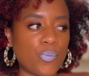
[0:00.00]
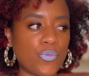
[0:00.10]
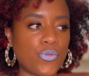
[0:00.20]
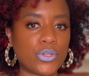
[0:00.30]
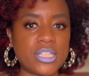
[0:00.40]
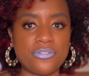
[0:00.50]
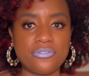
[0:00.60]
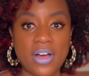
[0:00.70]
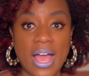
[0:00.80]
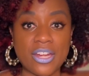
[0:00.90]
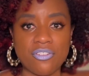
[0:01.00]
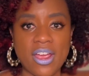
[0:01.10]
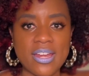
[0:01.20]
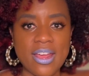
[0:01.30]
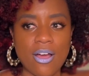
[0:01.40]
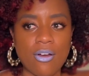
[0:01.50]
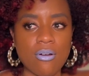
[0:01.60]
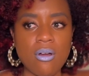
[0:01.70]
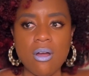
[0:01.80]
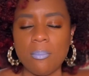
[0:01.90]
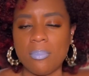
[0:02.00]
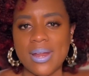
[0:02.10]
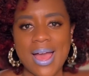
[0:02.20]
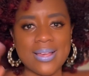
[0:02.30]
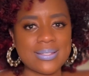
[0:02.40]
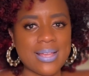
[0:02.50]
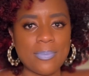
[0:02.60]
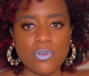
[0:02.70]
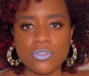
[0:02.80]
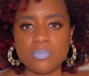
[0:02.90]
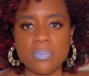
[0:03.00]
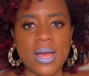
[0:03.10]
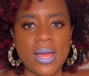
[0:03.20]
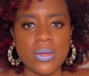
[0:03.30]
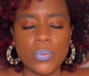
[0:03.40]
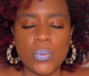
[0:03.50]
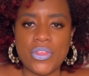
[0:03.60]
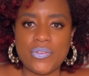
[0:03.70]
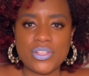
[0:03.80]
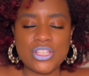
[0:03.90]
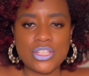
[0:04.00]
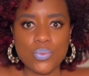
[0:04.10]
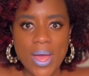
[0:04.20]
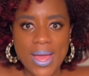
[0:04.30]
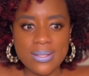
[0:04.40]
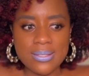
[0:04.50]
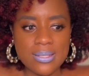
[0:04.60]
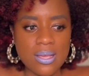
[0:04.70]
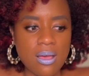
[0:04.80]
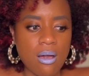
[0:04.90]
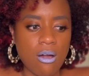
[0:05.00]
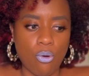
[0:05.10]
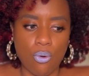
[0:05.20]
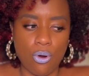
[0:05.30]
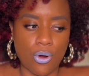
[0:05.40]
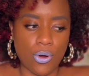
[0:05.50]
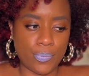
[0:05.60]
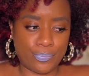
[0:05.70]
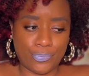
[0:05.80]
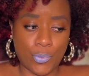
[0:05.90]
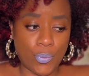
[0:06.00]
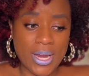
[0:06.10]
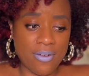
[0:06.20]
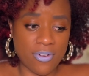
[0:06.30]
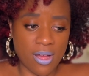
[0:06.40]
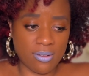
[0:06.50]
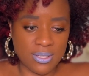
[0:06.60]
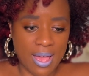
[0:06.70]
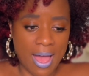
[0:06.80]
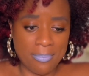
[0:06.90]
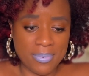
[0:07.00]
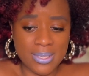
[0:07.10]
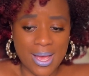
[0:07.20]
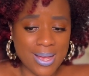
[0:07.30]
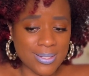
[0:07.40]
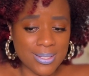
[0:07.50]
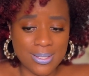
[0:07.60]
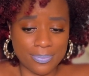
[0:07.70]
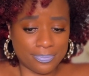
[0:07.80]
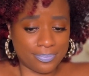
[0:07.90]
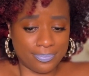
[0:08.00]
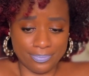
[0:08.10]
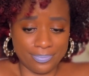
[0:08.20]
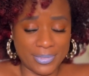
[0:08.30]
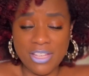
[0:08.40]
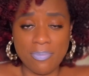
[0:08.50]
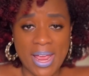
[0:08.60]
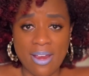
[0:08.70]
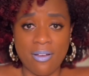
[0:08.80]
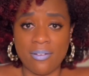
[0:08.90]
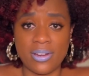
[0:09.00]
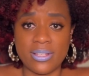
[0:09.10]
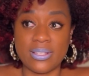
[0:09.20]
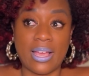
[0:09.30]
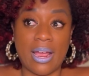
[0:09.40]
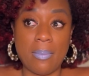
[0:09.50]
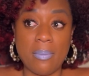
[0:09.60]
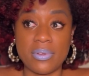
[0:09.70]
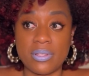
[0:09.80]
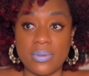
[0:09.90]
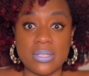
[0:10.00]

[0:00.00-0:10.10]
fully defined right now, but as time goes by, whether it's sweat or whatever else that happens, I just leave my hair out is. Like I remember there was